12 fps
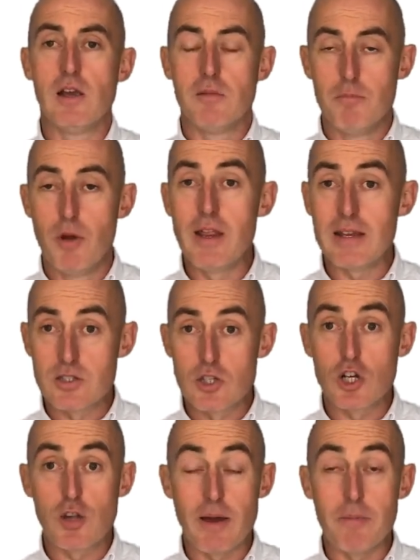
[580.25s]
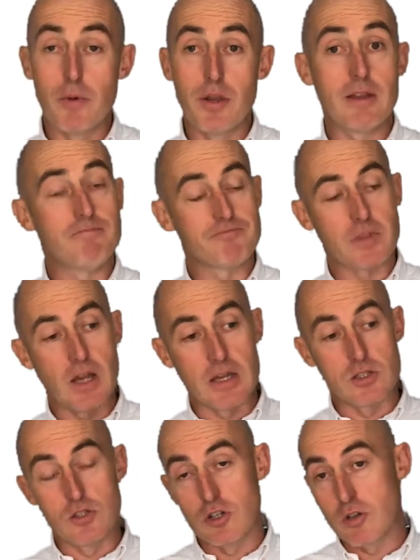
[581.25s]
Money, I'd talk about money.
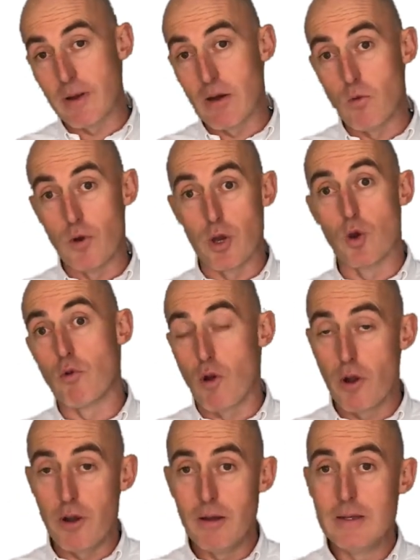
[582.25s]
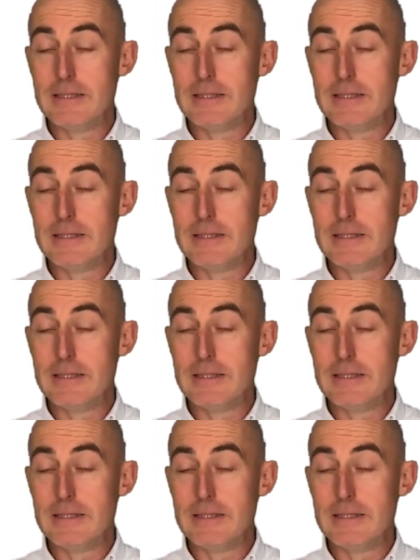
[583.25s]
I'd talk about what you're on.